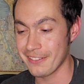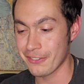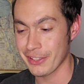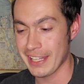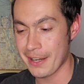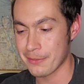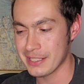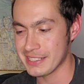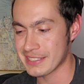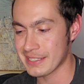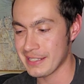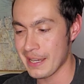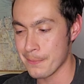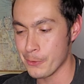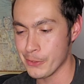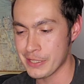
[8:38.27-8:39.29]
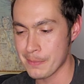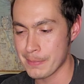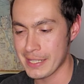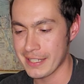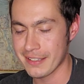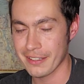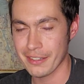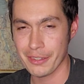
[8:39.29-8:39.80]
for that reason, I'm going to
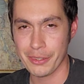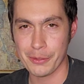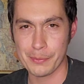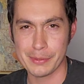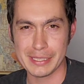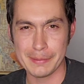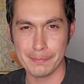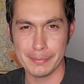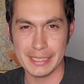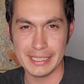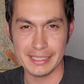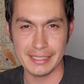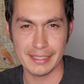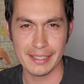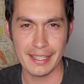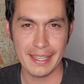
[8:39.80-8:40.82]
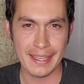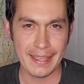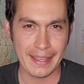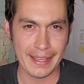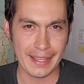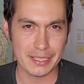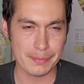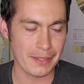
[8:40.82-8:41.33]
pick 3B
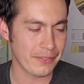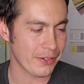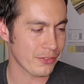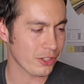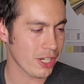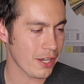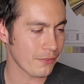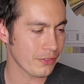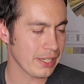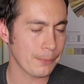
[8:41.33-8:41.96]
as my favorite coffee.